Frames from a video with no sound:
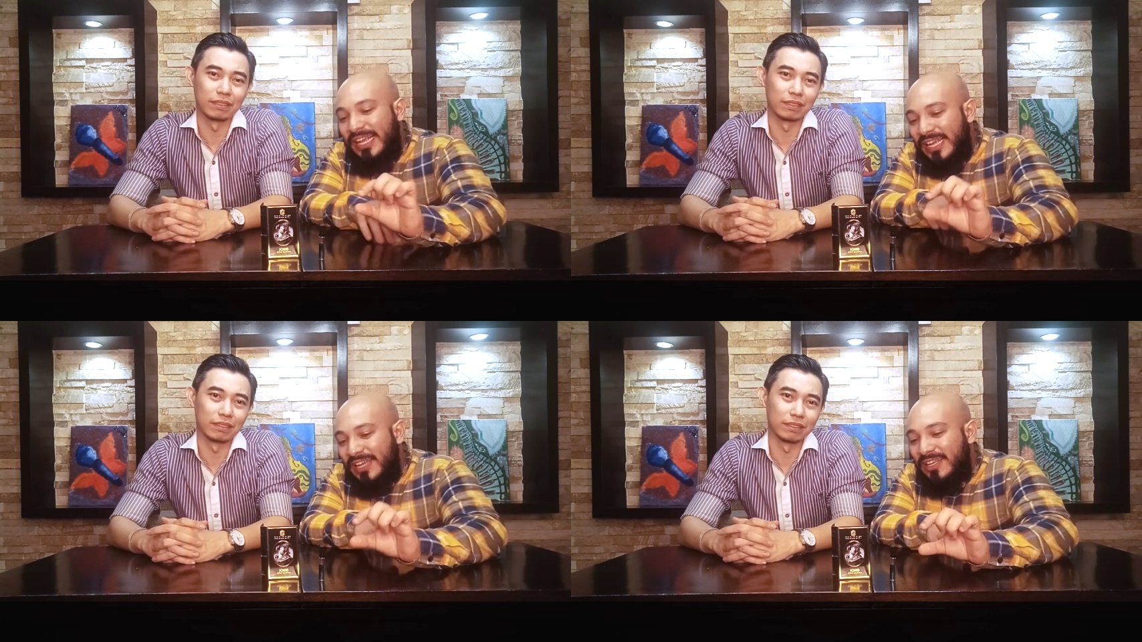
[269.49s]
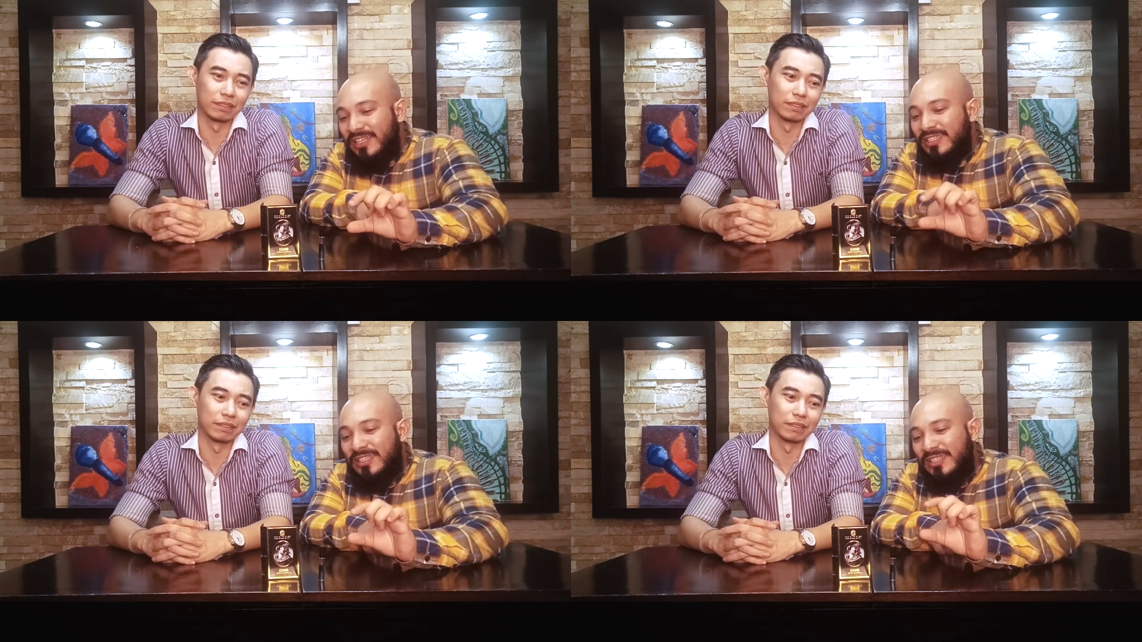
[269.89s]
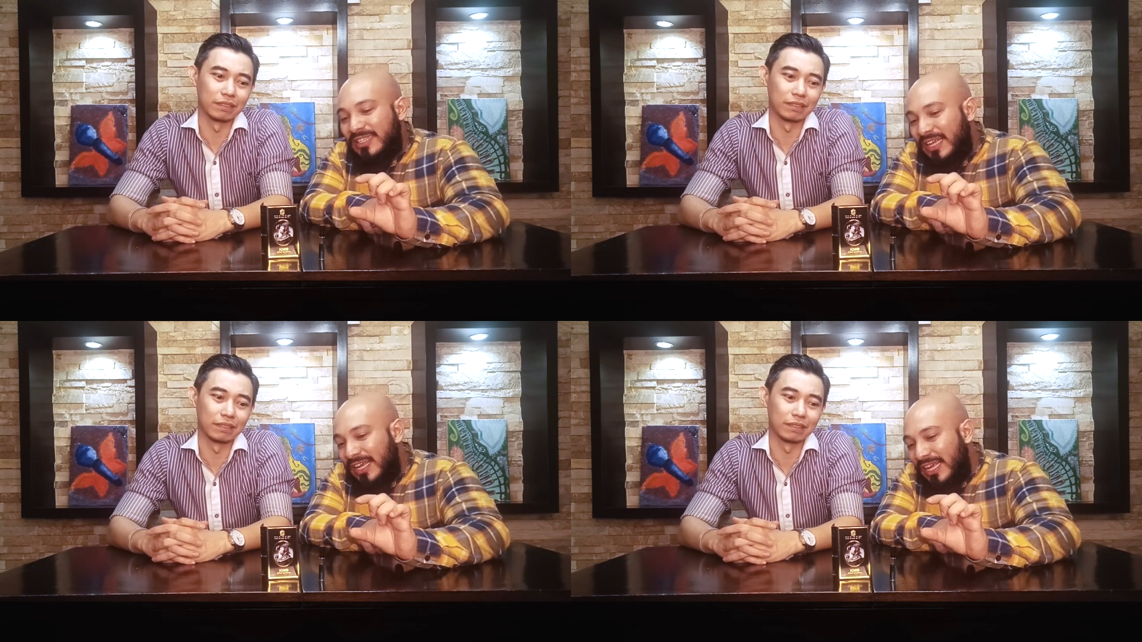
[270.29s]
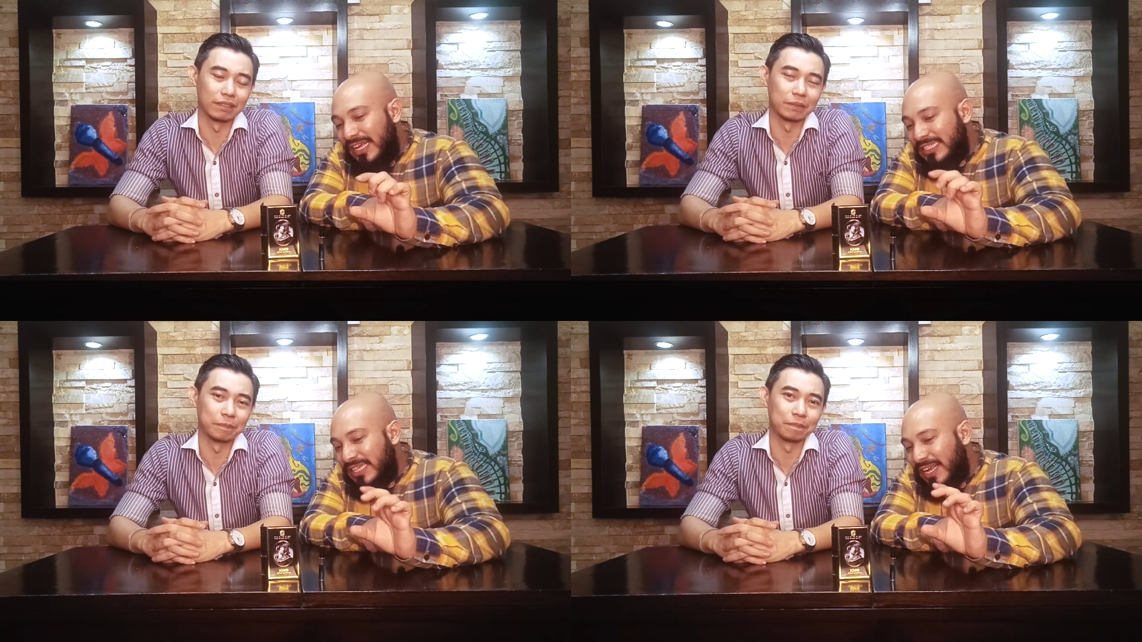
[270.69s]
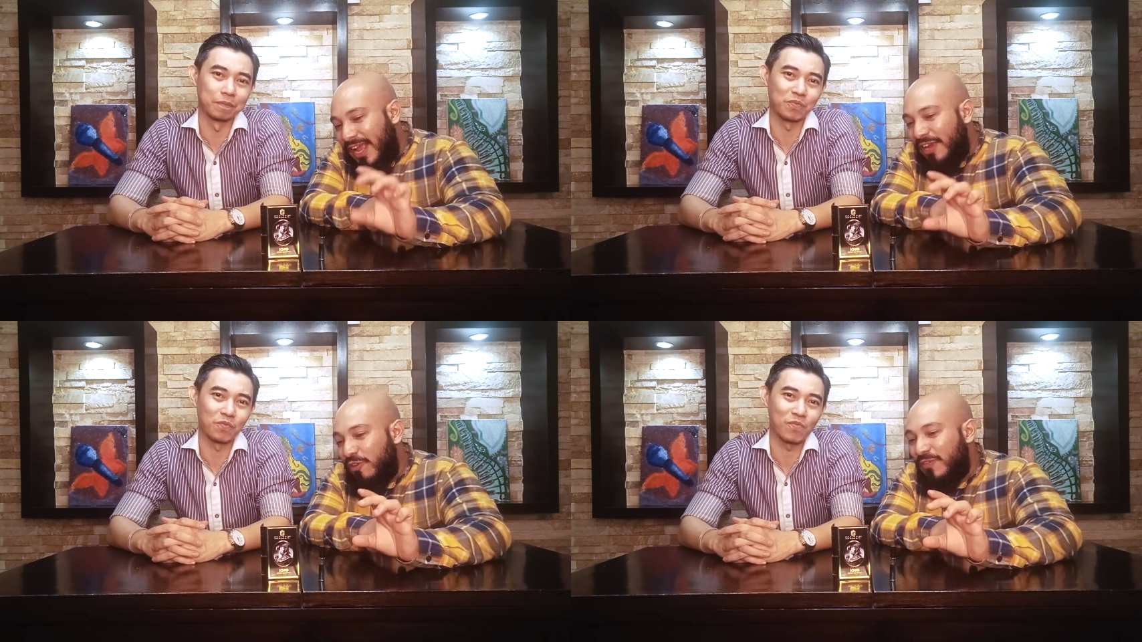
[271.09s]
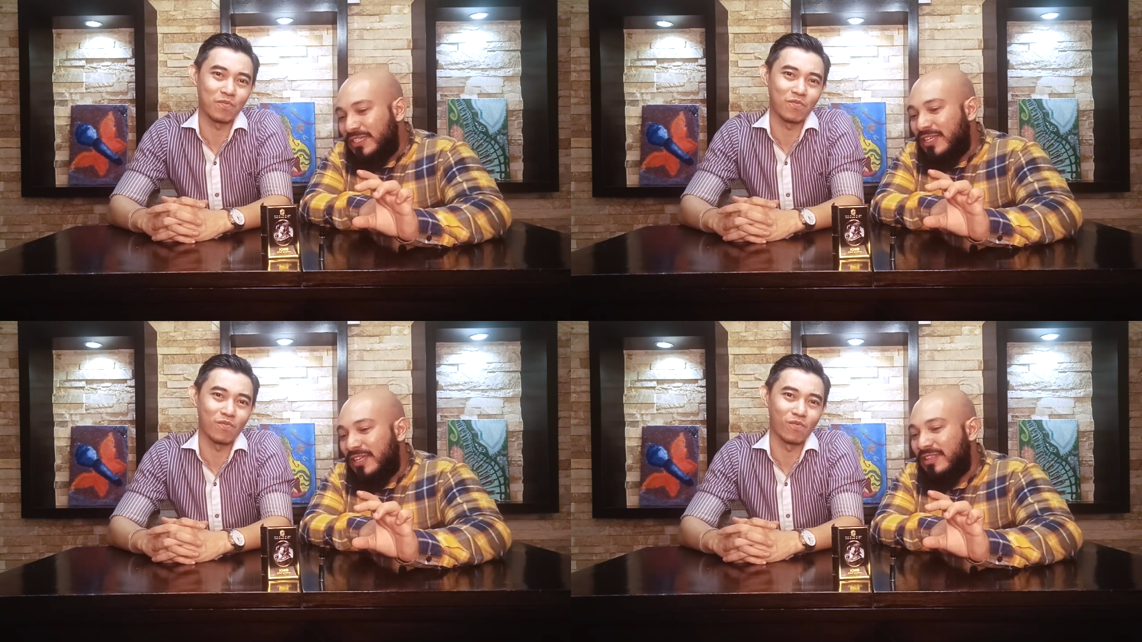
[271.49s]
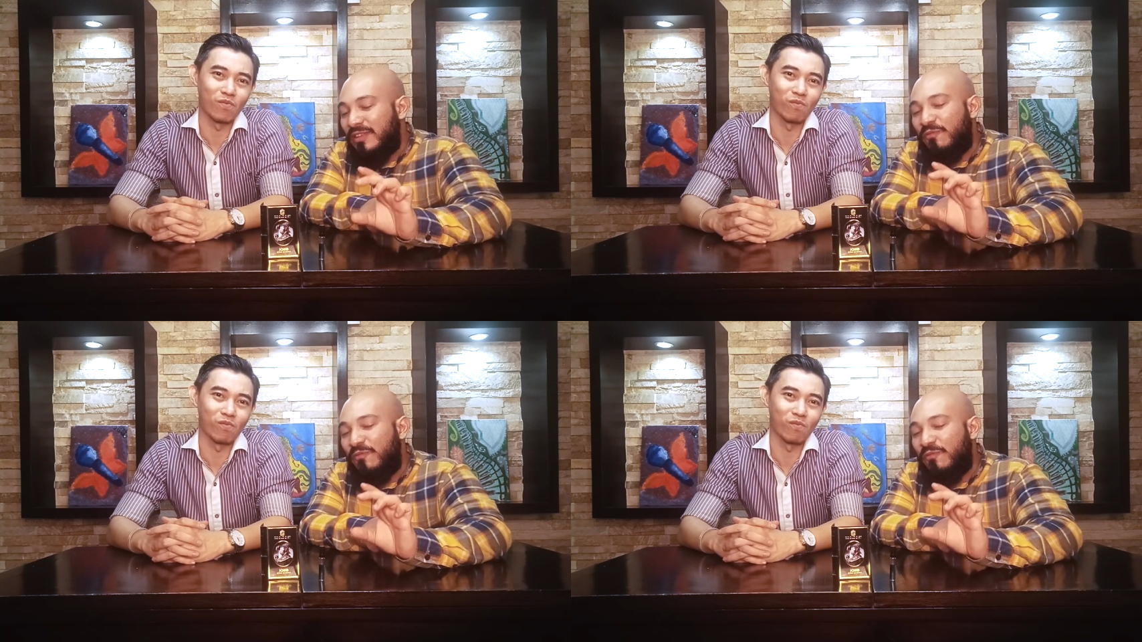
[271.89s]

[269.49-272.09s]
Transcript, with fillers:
Speaker 1: It is, it's a kind of a scent